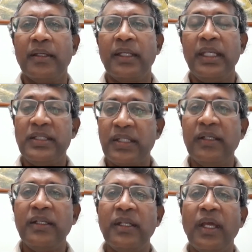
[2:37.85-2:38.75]
In
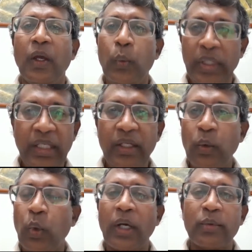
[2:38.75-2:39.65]
turn, we
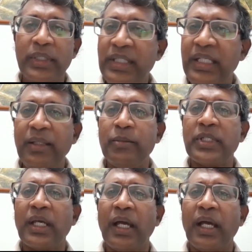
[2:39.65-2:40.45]
who are redeemed